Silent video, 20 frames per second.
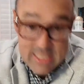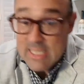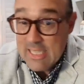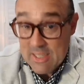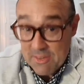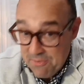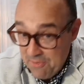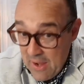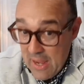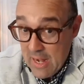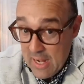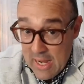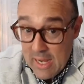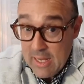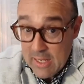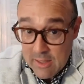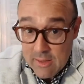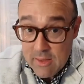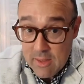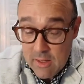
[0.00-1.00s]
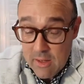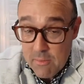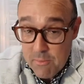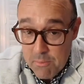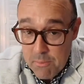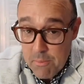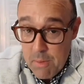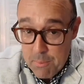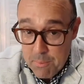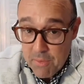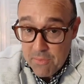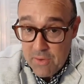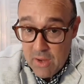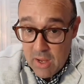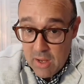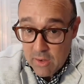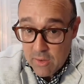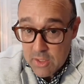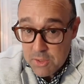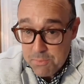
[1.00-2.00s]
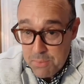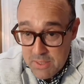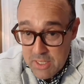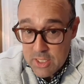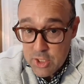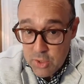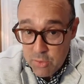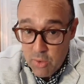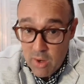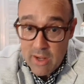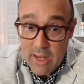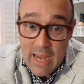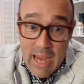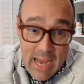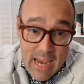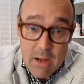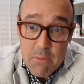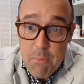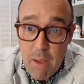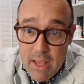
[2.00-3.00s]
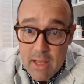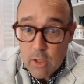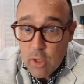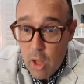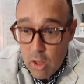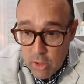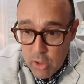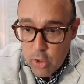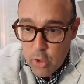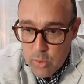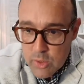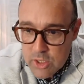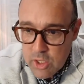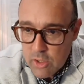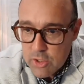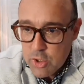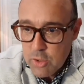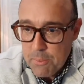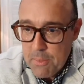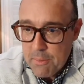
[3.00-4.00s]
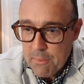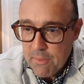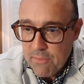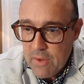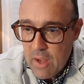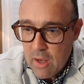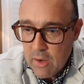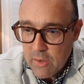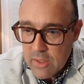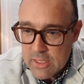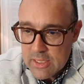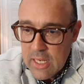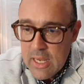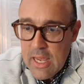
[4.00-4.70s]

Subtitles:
Stefanik, the member of Congress, potentially running, and Mike Lawler, who is also a member of Congress.